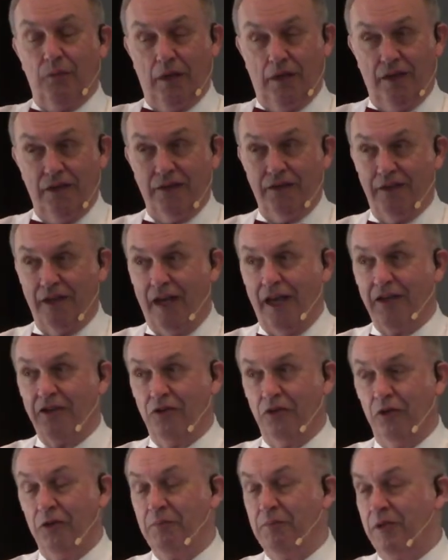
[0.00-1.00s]
Well,
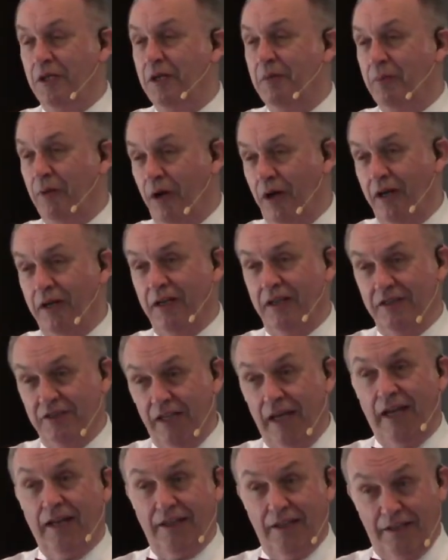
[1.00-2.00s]
that could be a part,
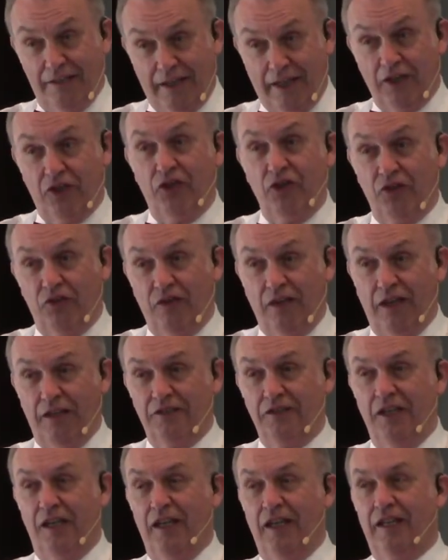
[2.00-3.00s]
exactly. That could,
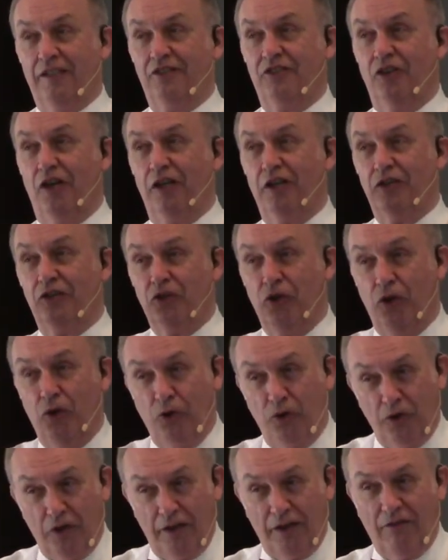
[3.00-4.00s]
it's not a
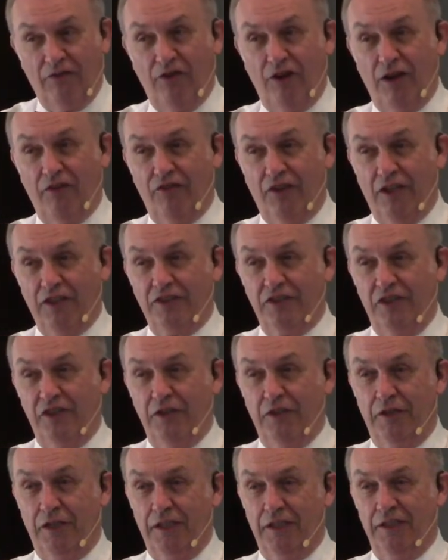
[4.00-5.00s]
totally far-fetched
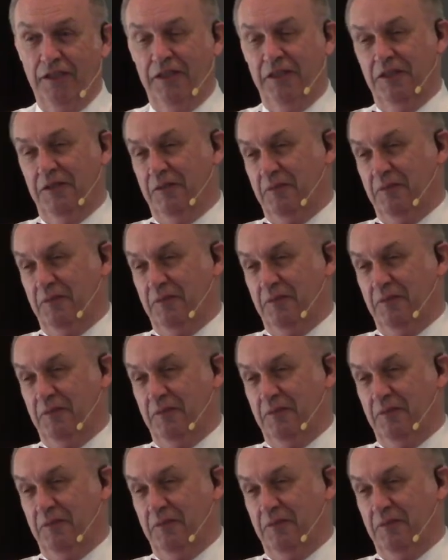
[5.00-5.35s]
theory.